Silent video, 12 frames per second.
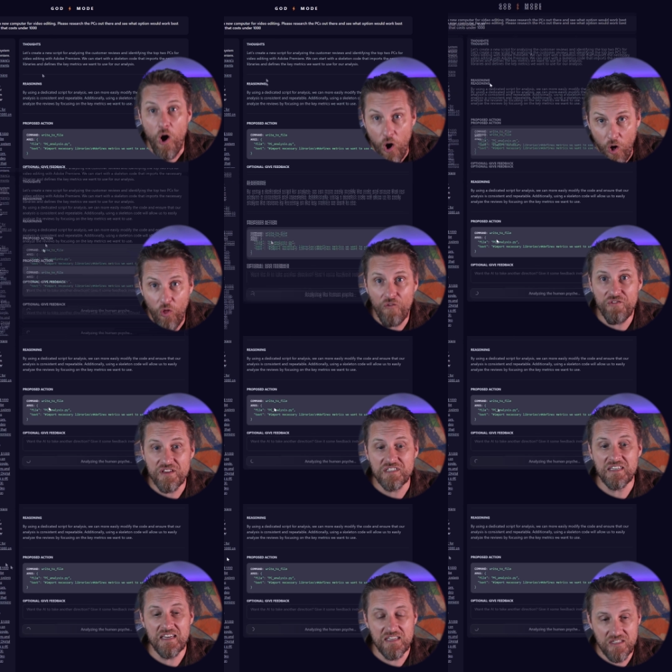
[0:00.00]
all of
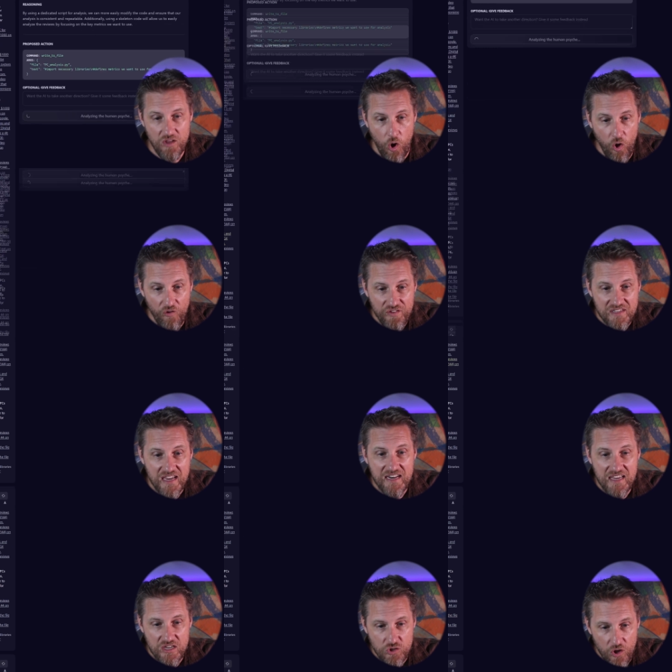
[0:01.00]
this is all of these
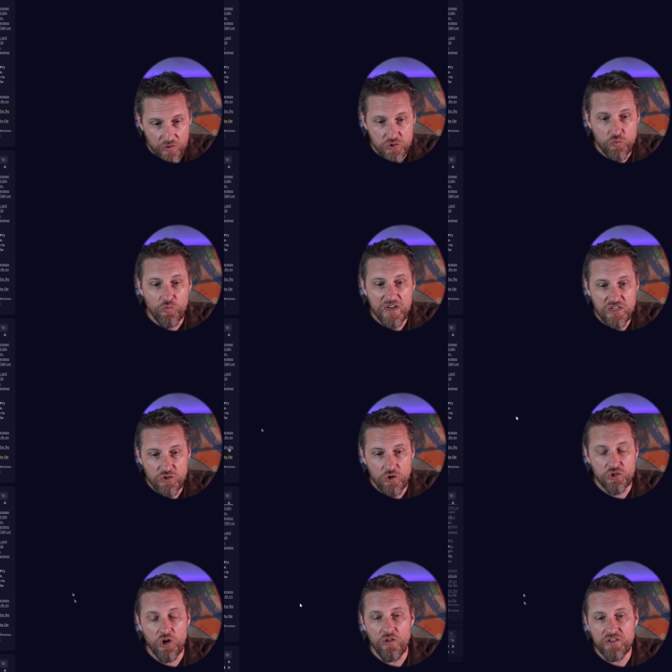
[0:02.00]
ideas, all this
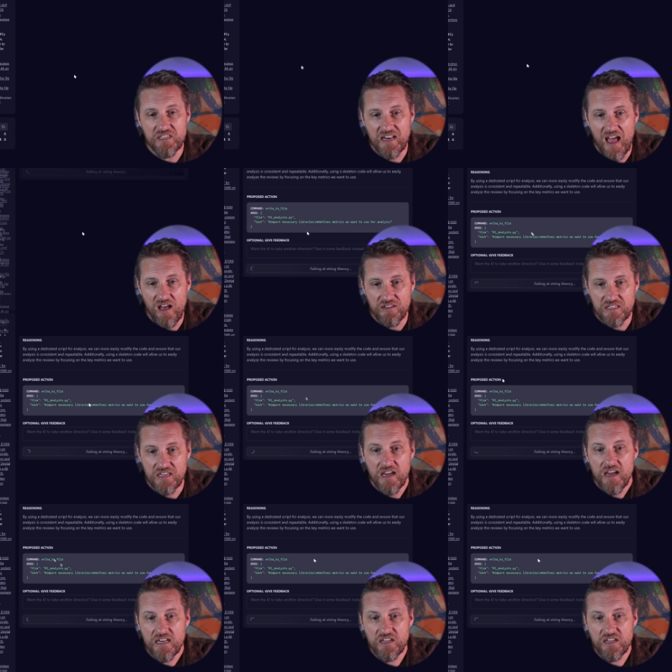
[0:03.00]
research, all this analysis,